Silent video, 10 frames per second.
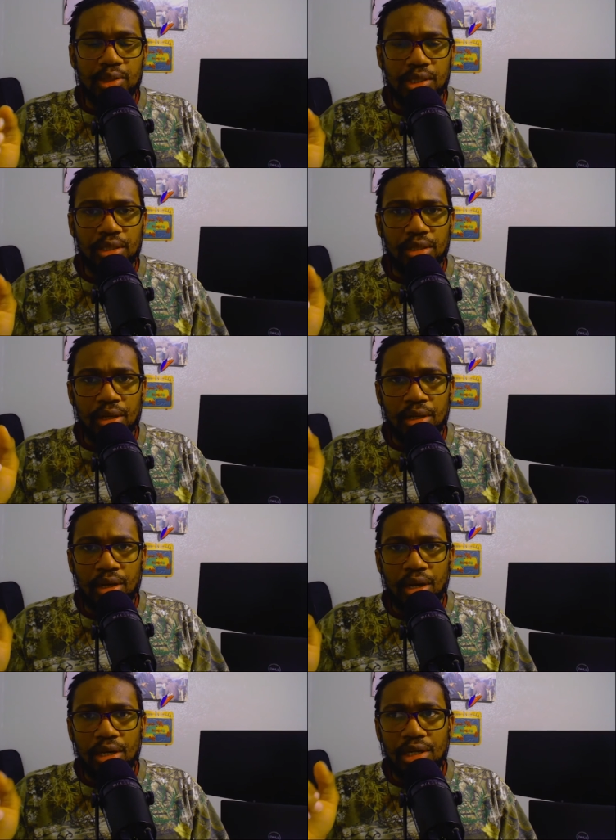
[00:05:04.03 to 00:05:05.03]
see,
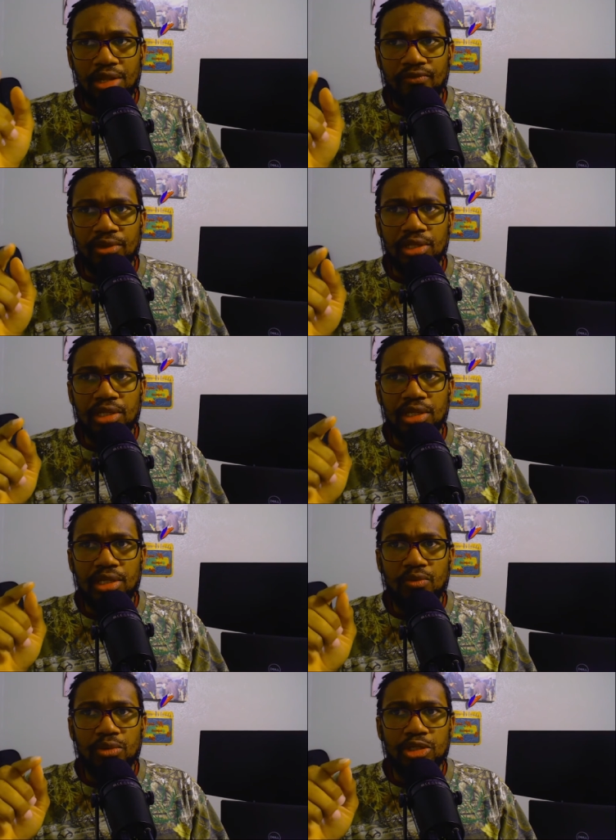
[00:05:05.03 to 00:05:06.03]
God, even then, He
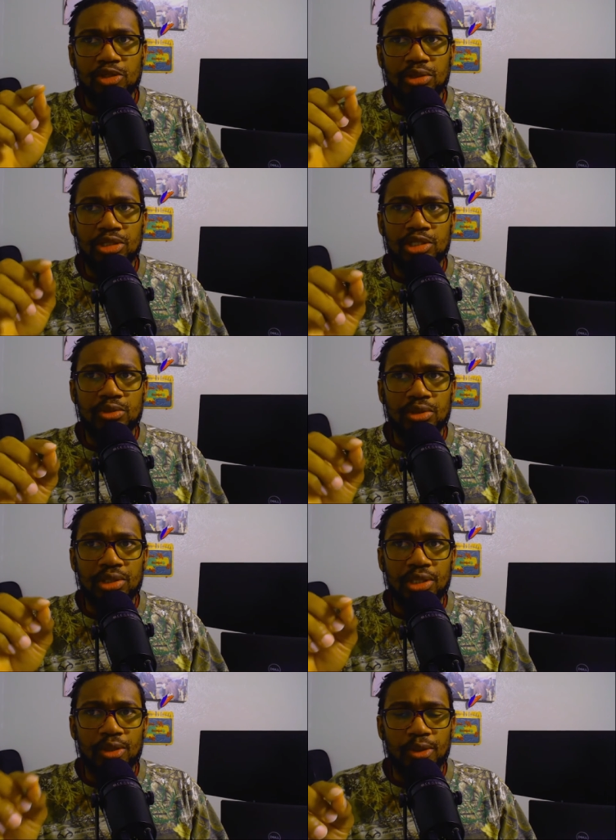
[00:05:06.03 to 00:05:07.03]
wants to destroy
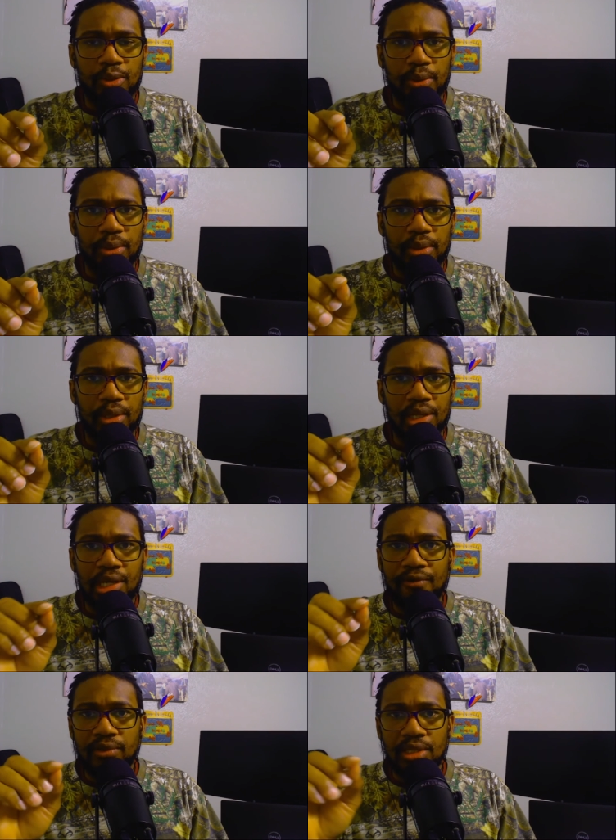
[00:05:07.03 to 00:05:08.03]
the earth and
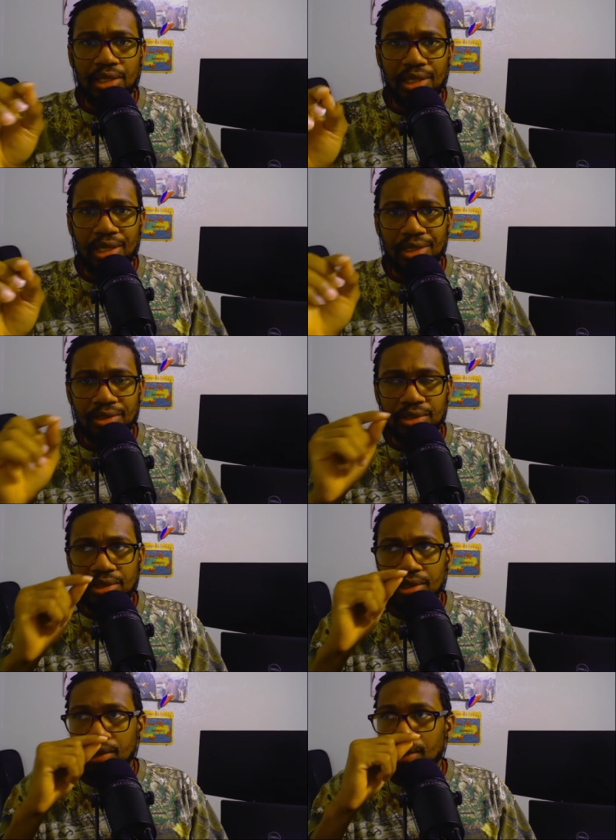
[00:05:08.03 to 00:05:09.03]
everything else.
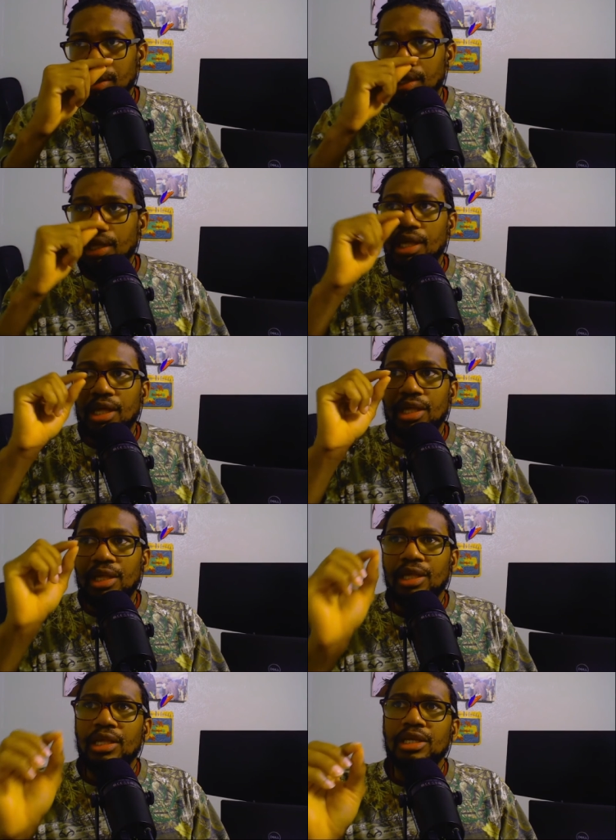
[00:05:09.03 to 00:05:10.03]

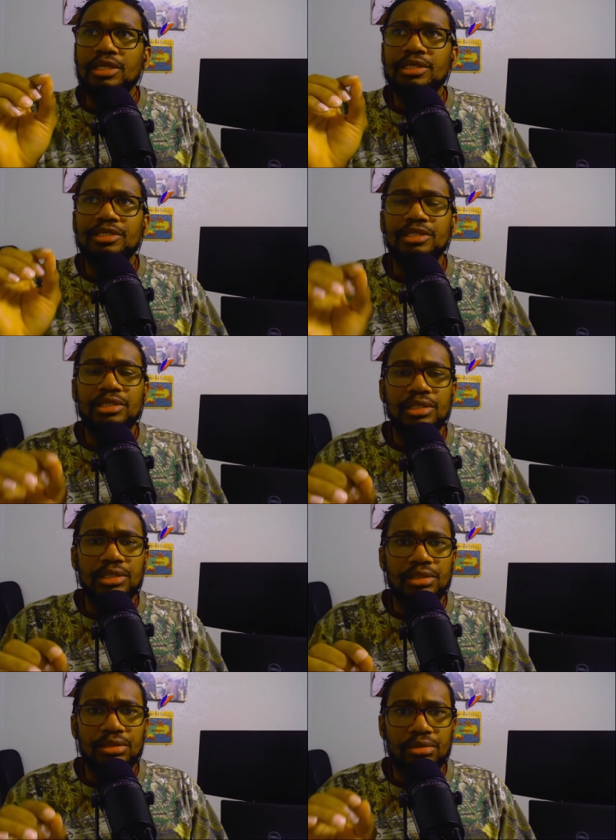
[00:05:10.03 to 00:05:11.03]
He
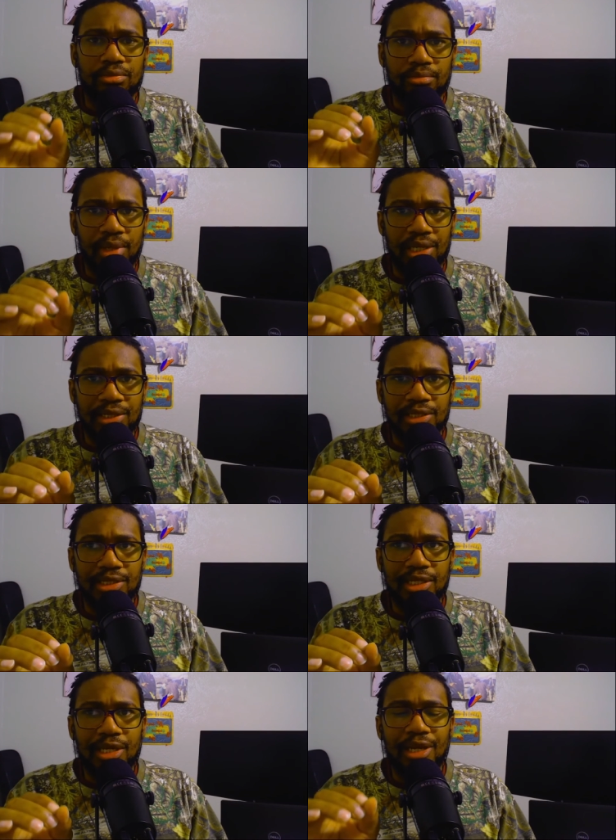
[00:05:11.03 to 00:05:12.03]
still makes
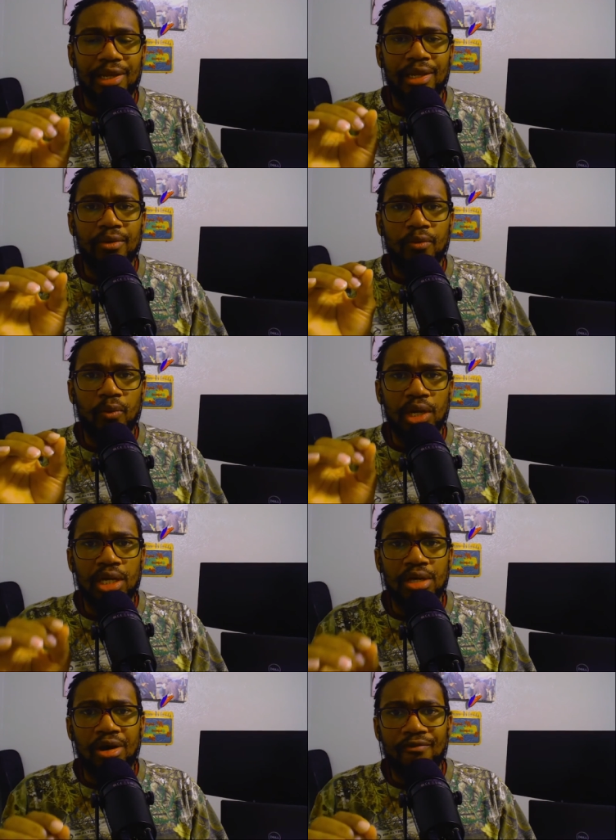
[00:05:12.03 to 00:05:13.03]
a
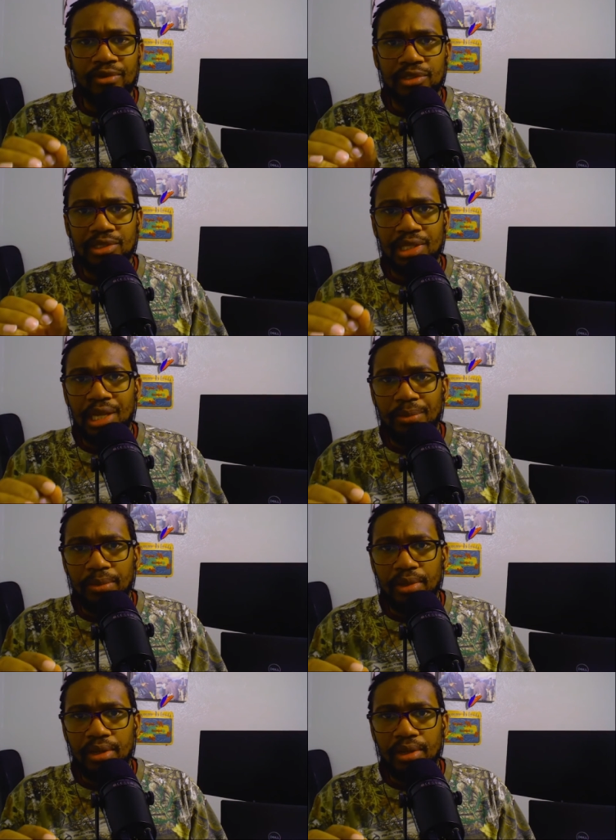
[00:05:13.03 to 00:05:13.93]
way of escape.